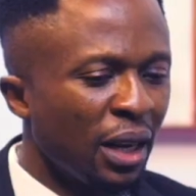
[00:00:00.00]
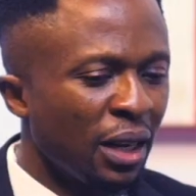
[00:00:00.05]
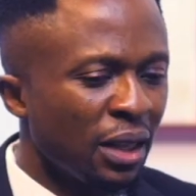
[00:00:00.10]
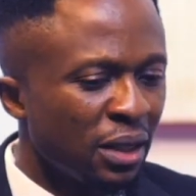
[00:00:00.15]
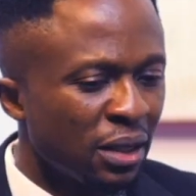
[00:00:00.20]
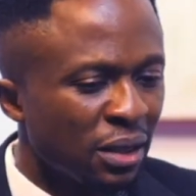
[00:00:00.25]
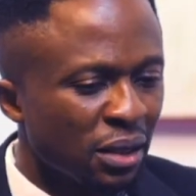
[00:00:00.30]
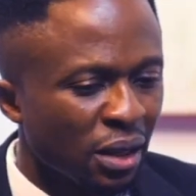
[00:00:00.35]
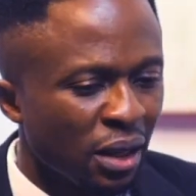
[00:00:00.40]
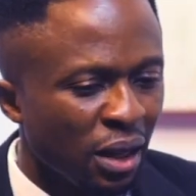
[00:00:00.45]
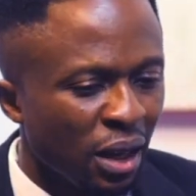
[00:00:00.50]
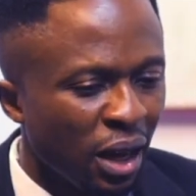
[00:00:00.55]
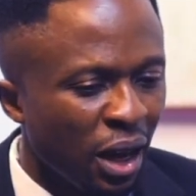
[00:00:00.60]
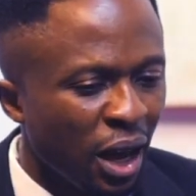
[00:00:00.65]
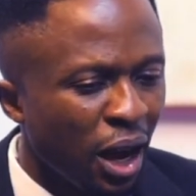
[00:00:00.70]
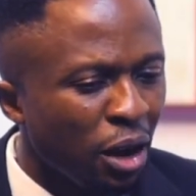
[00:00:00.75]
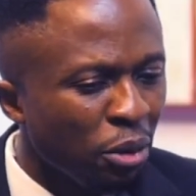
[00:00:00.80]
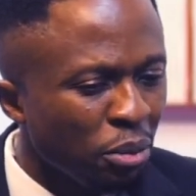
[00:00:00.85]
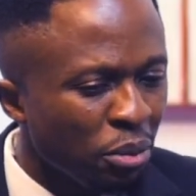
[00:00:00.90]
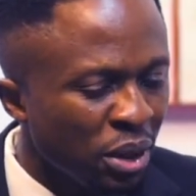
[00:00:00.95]
Like
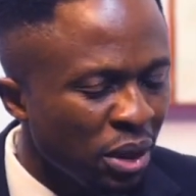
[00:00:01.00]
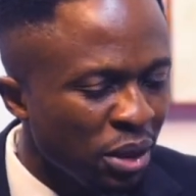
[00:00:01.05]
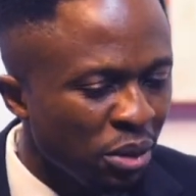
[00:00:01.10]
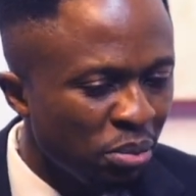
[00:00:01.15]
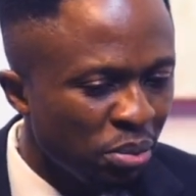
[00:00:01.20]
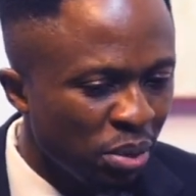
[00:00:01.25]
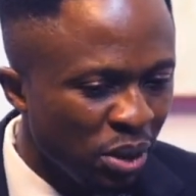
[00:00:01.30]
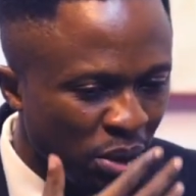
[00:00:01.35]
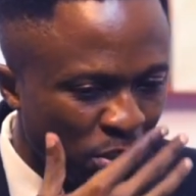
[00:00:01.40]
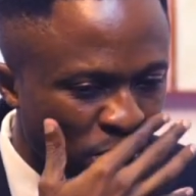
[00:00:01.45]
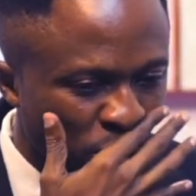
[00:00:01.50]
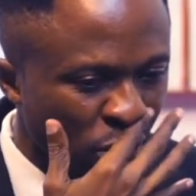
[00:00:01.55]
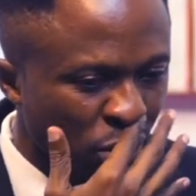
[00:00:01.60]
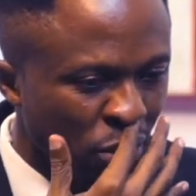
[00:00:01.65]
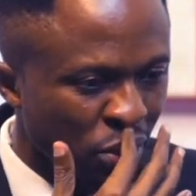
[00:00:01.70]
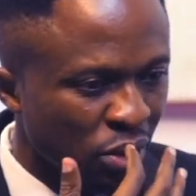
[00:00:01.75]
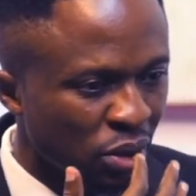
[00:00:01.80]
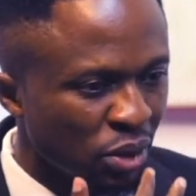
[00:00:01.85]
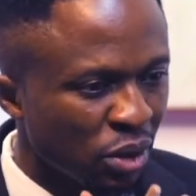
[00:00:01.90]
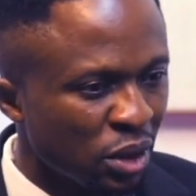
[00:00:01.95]
how many
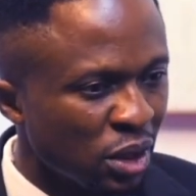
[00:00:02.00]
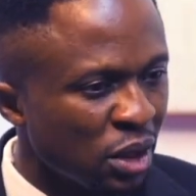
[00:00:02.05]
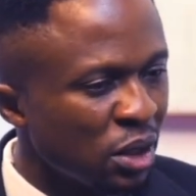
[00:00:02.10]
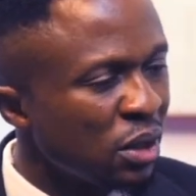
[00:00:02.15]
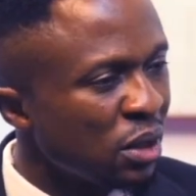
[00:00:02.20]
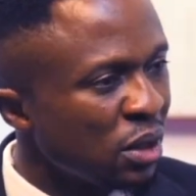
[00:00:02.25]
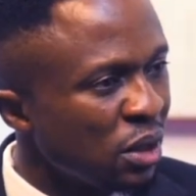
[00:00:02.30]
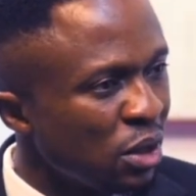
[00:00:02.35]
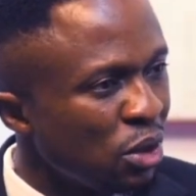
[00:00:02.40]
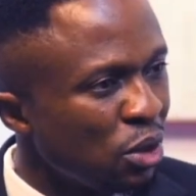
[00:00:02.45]
people do